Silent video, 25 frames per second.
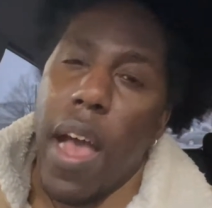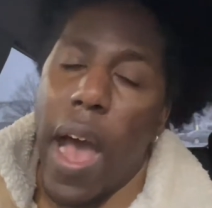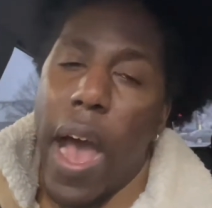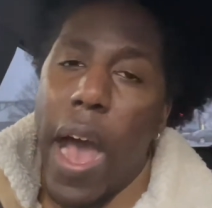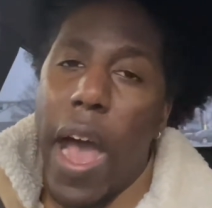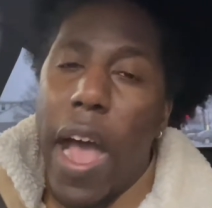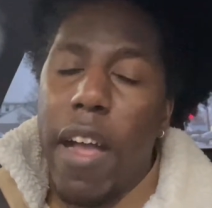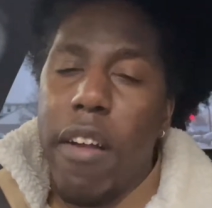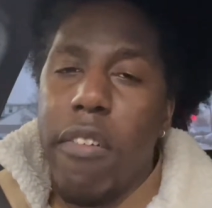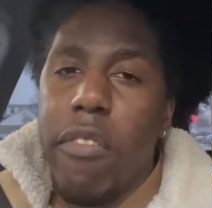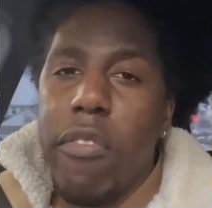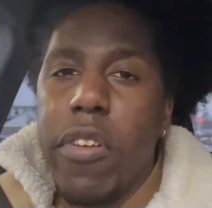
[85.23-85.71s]

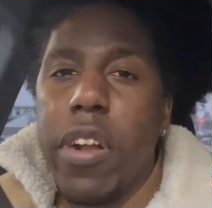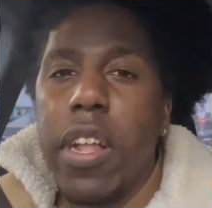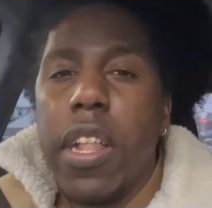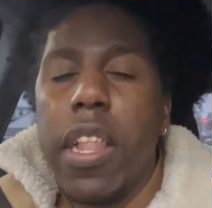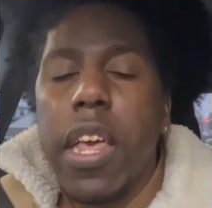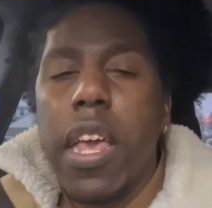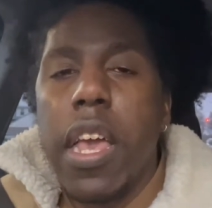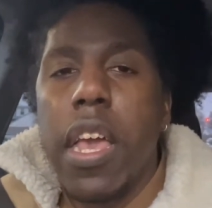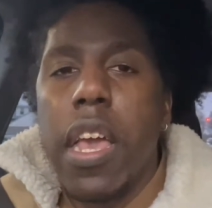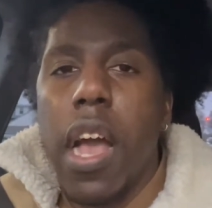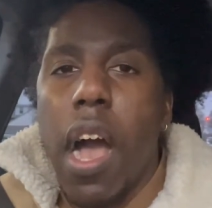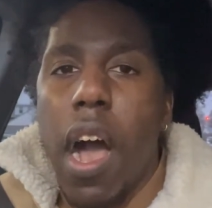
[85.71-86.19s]
I
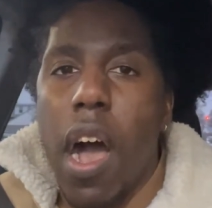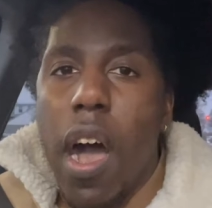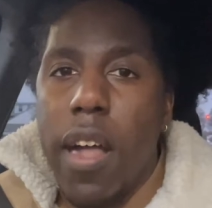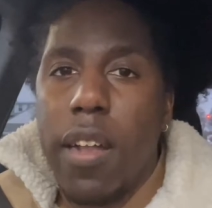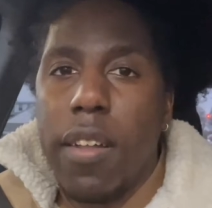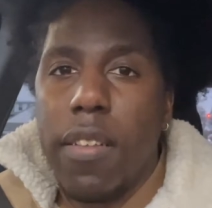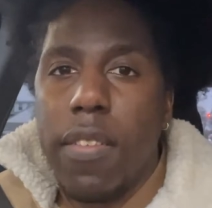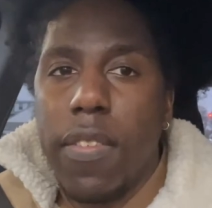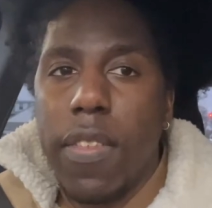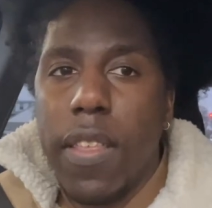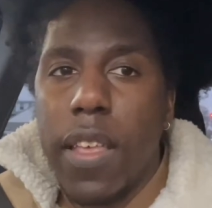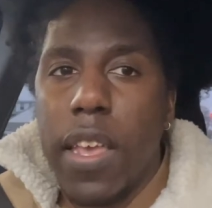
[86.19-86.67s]
really,
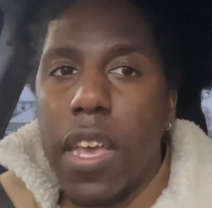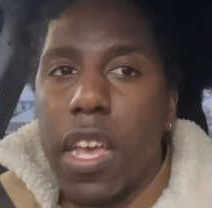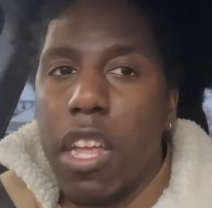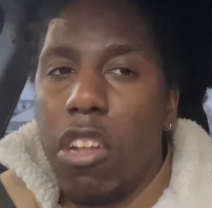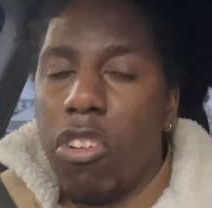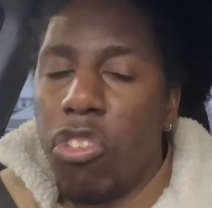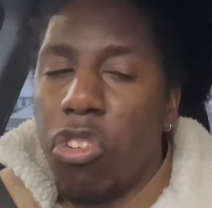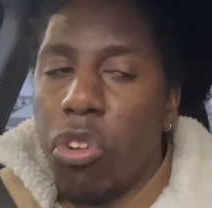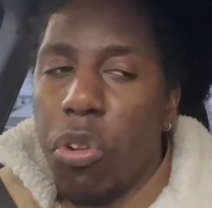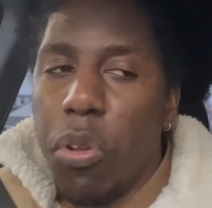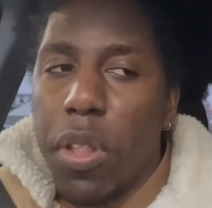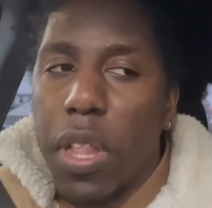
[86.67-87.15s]
honestly,
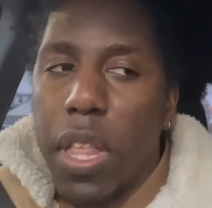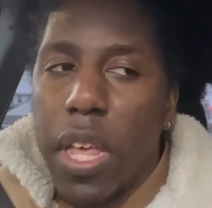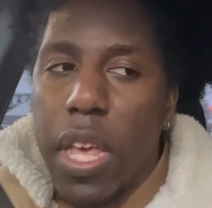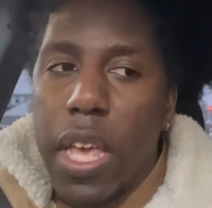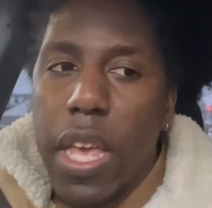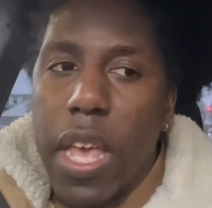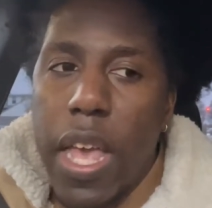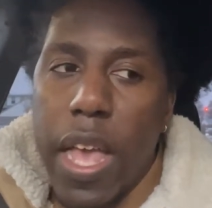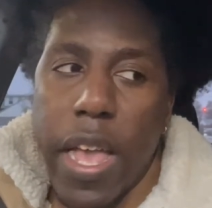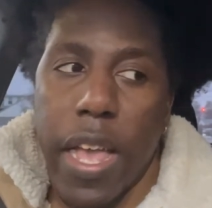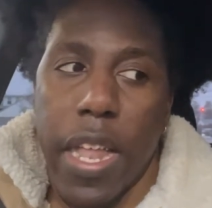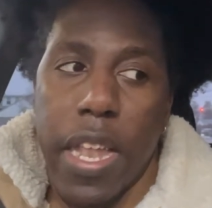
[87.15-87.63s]
and
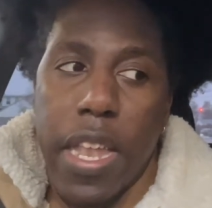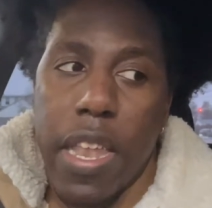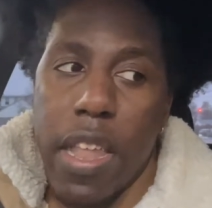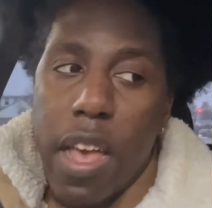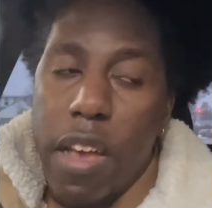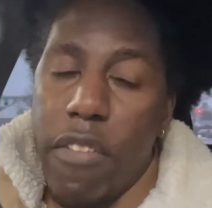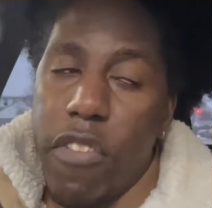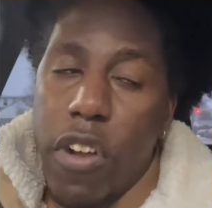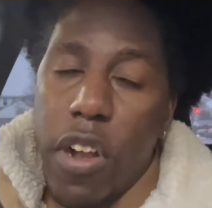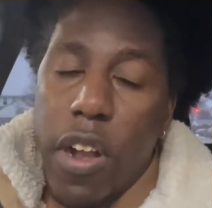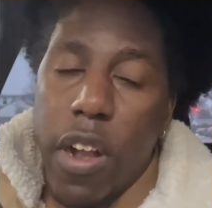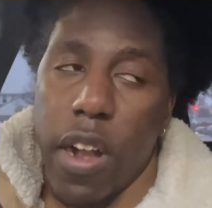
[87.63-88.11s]
truly
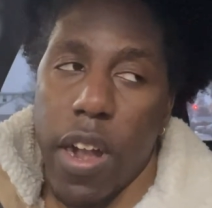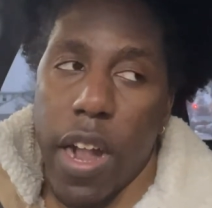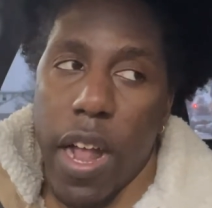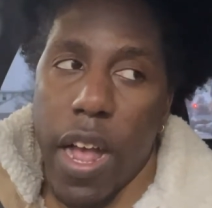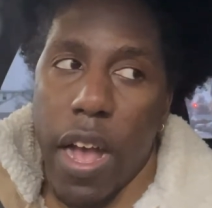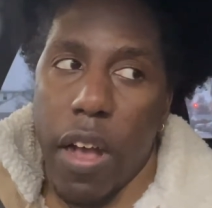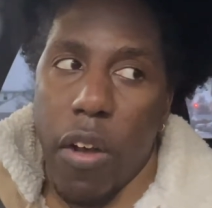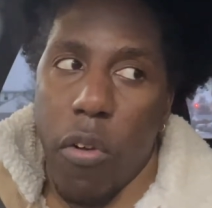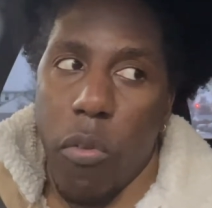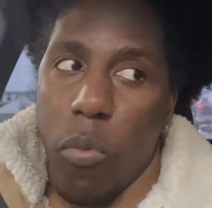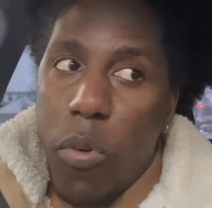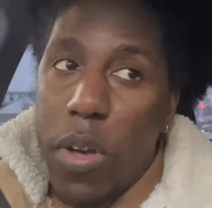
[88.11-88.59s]
never
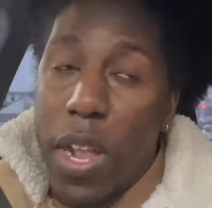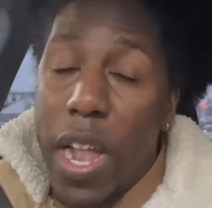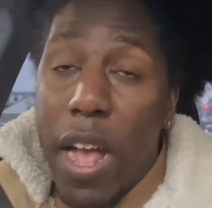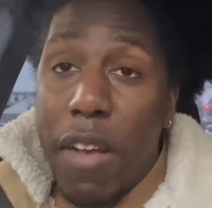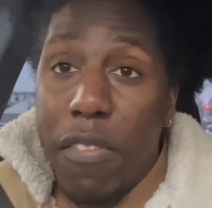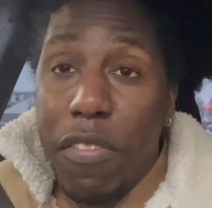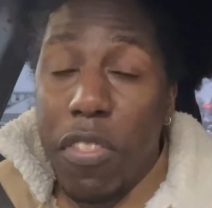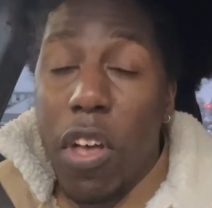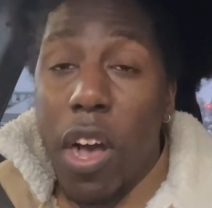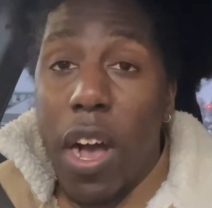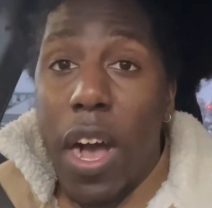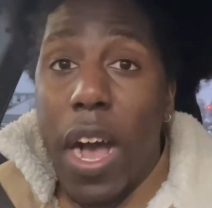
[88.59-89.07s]
would
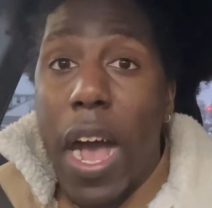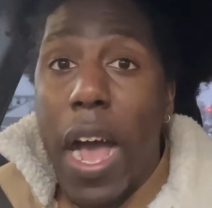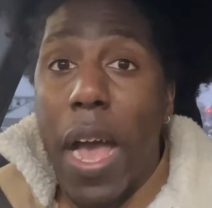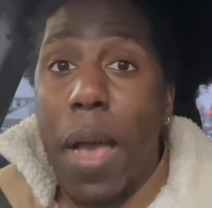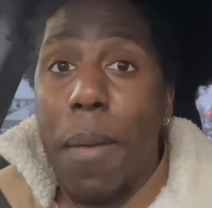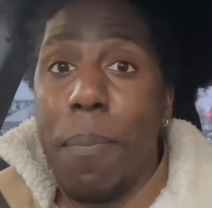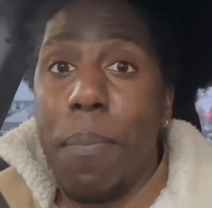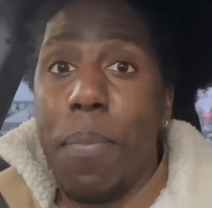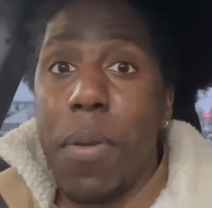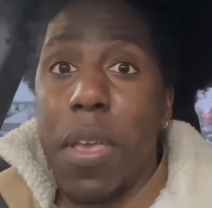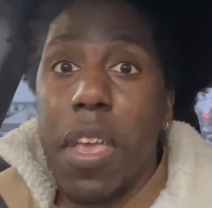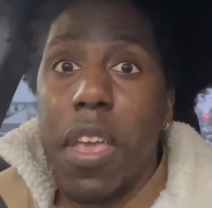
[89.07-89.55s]
have thought
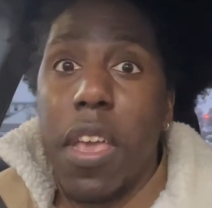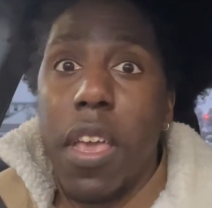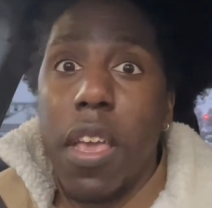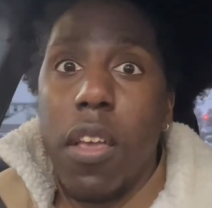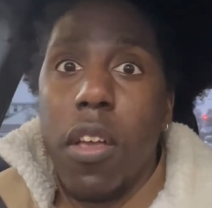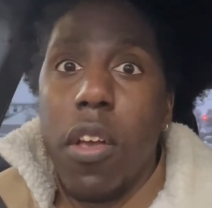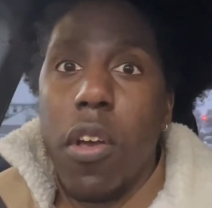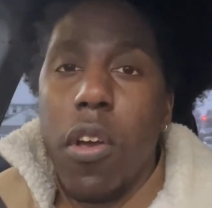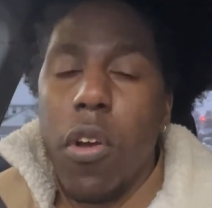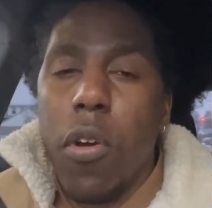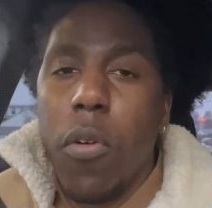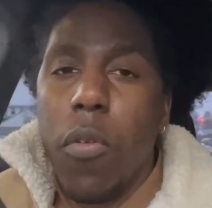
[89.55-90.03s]
I'd be
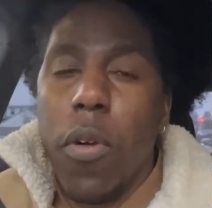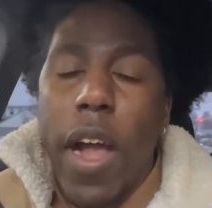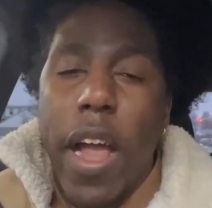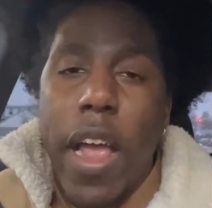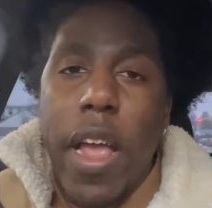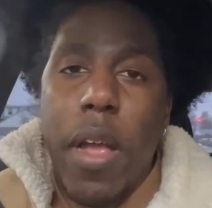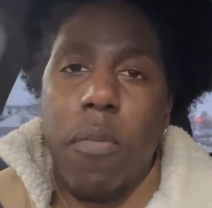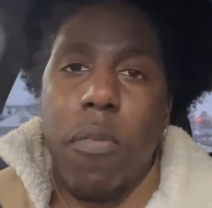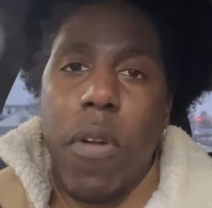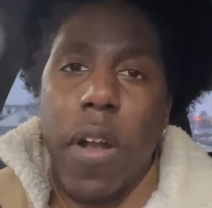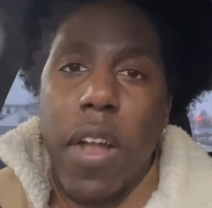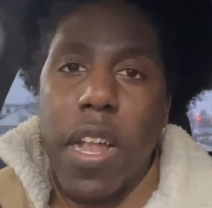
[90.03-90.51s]
where I
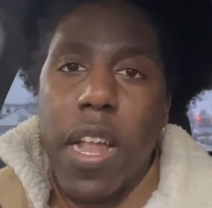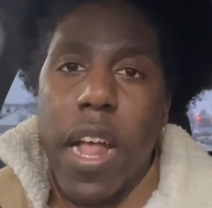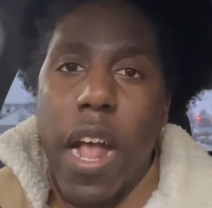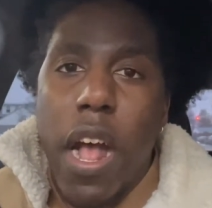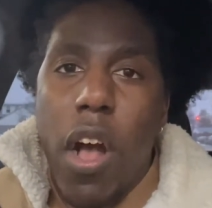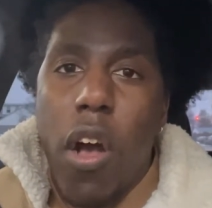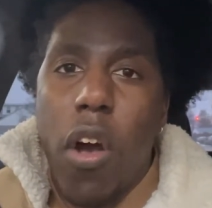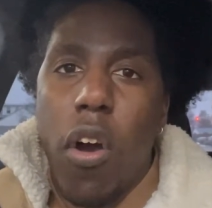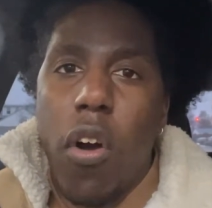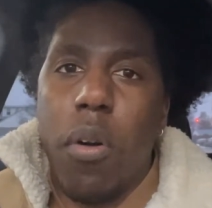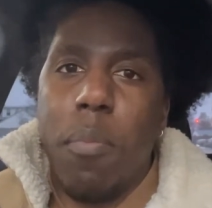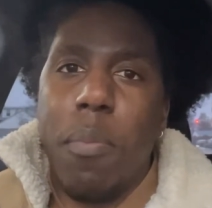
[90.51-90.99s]
am right
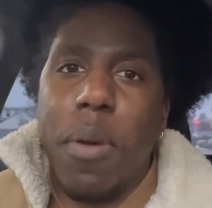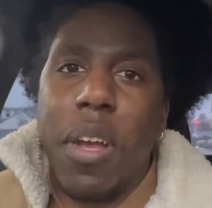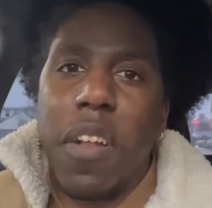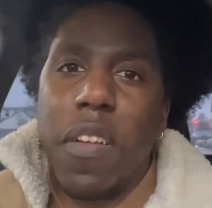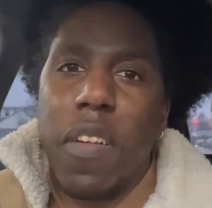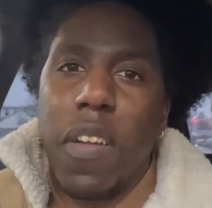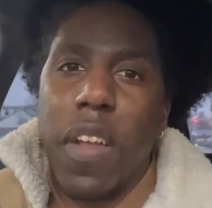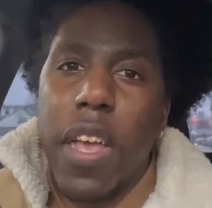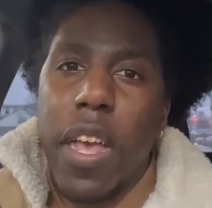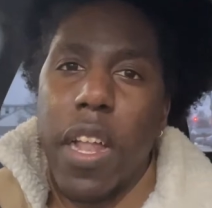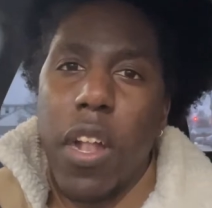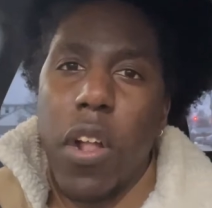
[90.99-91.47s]
now on my
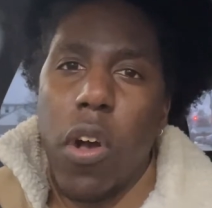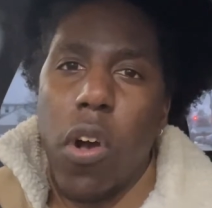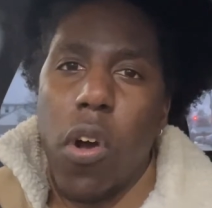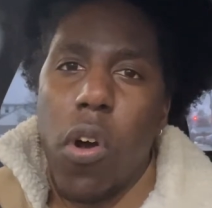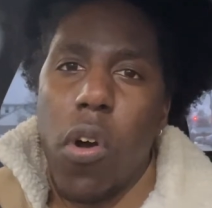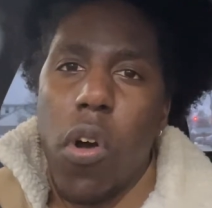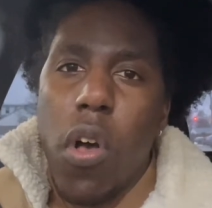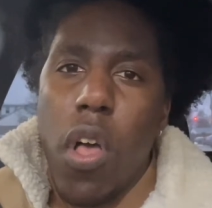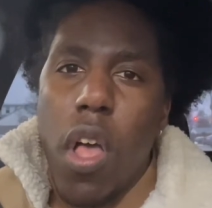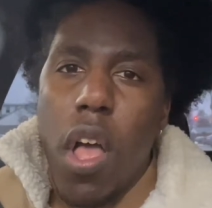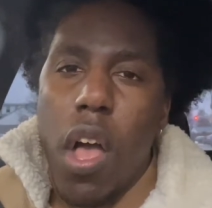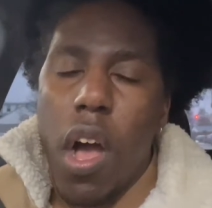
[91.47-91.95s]

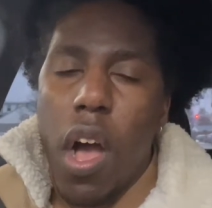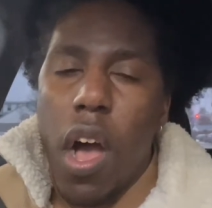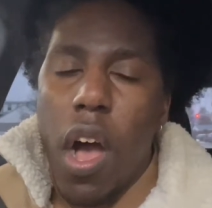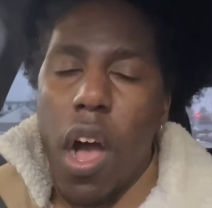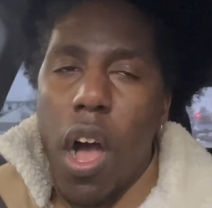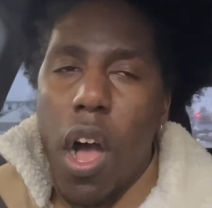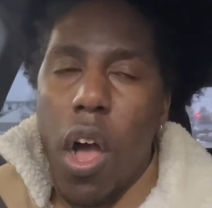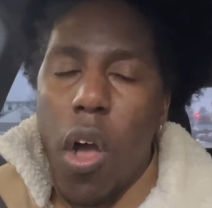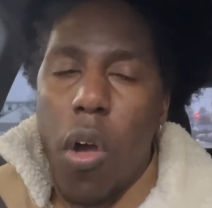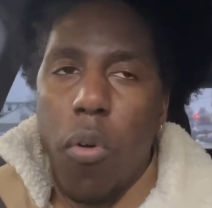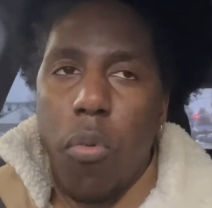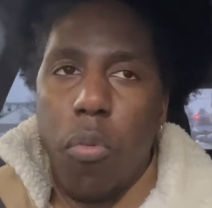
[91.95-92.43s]
channel
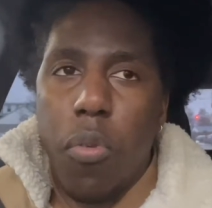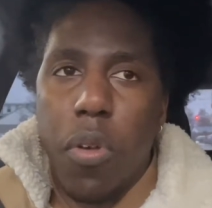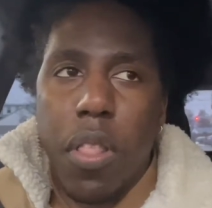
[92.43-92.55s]
um,